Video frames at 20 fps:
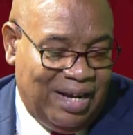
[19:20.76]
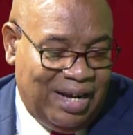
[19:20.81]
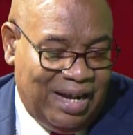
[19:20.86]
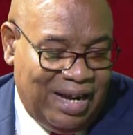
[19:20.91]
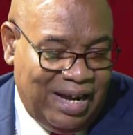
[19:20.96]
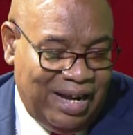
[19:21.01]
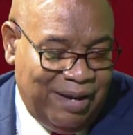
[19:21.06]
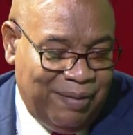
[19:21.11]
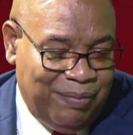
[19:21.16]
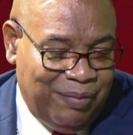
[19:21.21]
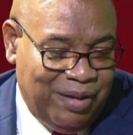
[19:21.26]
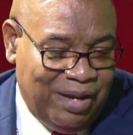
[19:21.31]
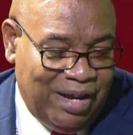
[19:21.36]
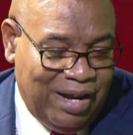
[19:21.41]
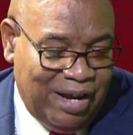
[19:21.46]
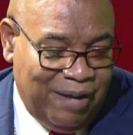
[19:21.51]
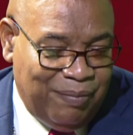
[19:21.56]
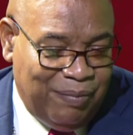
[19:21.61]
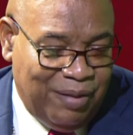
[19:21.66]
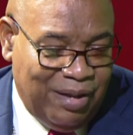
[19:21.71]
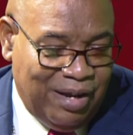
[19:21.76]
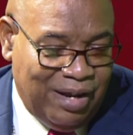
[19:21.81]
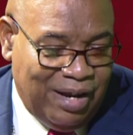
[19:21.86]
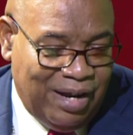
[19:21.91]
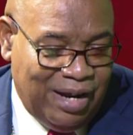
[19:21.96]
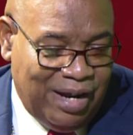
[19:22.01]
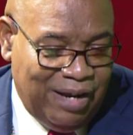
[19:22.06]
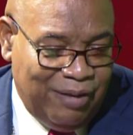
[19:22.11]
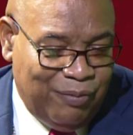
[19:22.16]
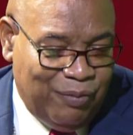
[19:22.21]
I
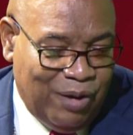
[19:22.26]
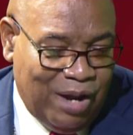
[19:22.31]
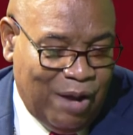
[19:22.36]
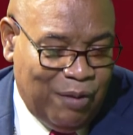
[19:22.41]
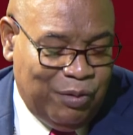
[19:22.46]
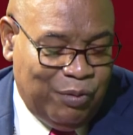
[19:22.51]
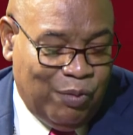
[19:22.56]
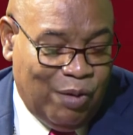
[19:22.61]
would